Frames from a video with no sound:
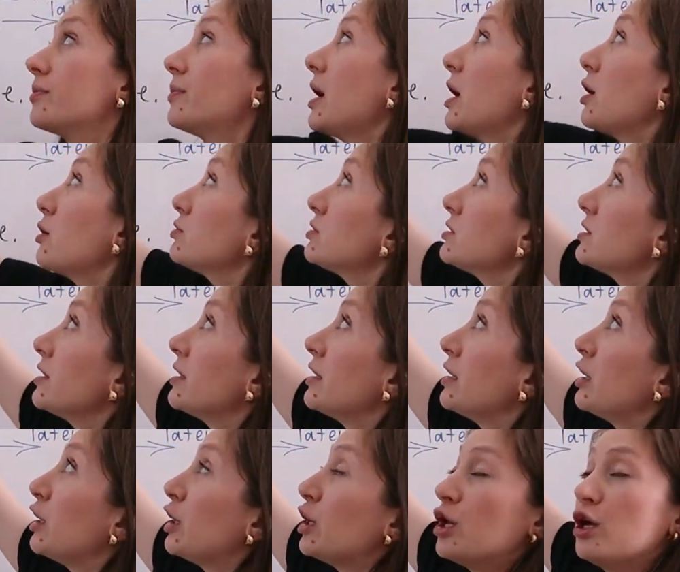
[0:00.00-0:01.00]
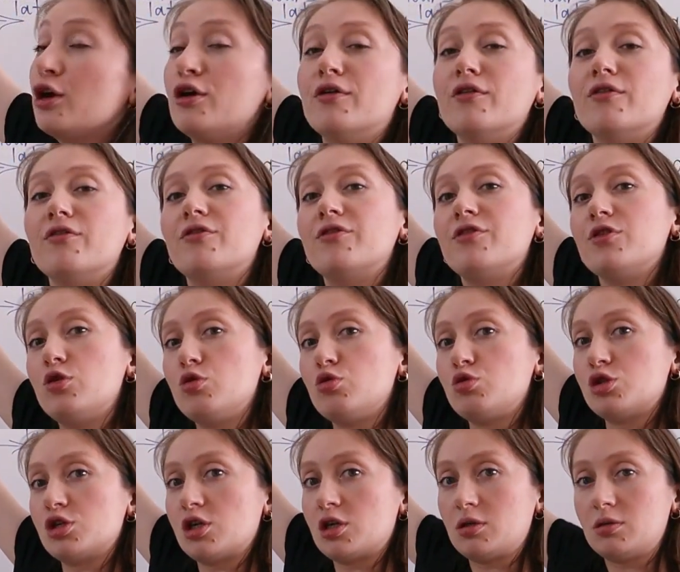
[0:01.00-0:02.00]
about
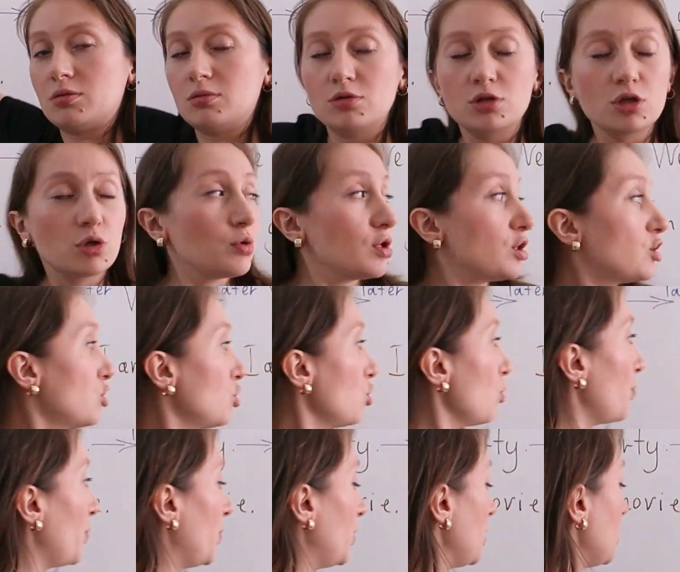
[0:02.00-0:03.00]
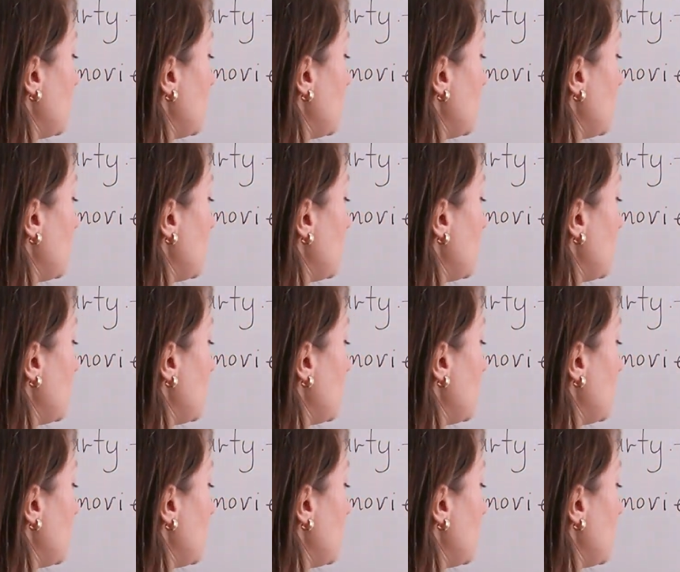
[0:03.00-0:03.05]
future. So it's super